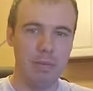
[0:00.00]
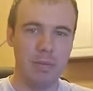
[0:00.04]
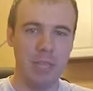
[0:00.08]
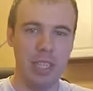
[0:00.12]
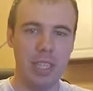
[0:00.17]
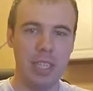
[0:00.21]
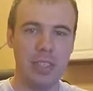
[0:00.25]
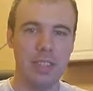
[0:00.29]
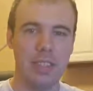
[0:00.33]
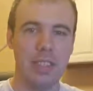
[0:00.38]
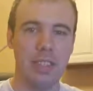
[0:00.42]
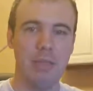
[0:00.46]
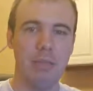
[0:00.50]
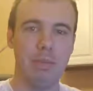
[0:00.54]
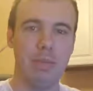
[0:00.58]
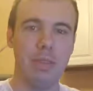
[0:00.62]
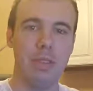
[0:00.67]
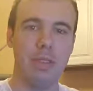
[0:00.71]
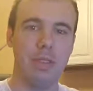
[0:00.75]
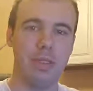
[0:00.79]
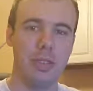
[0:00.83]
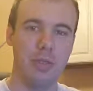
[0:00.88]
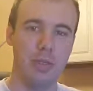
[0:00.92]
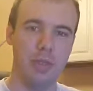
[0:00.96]

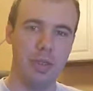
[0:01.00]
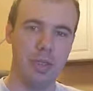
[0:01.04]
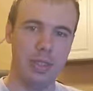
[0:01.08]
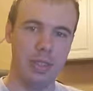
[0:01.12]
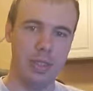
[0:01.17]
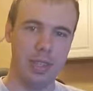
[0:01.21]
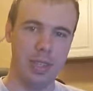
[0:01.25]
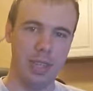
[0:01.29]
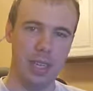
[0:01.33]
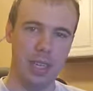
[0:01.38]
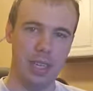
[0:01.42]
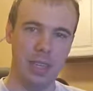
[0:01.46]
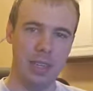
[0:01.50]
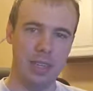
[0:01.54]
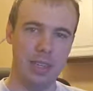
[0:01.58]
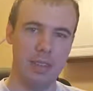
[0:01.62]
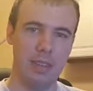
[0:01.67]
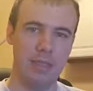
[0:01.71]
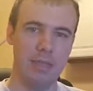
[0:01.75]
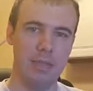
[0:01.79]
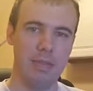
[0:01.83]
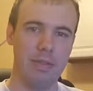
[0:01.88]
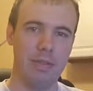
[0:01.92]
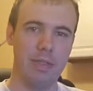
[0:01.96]
reasonable sorts
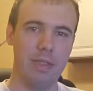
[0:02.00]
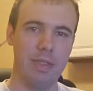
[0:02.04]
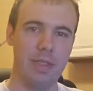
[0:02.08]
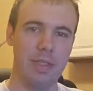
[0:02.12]
of